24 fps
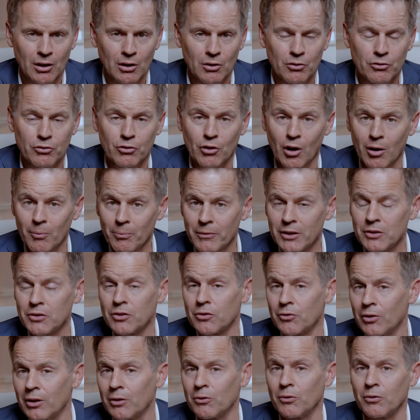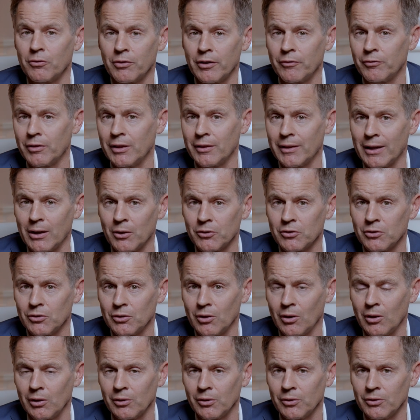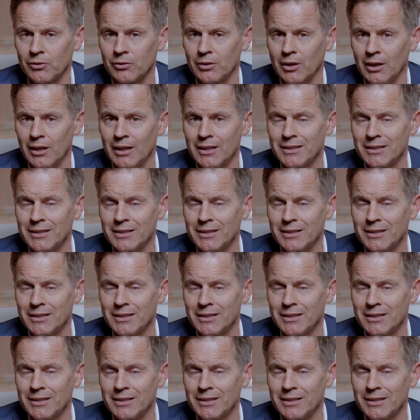From this $350,000,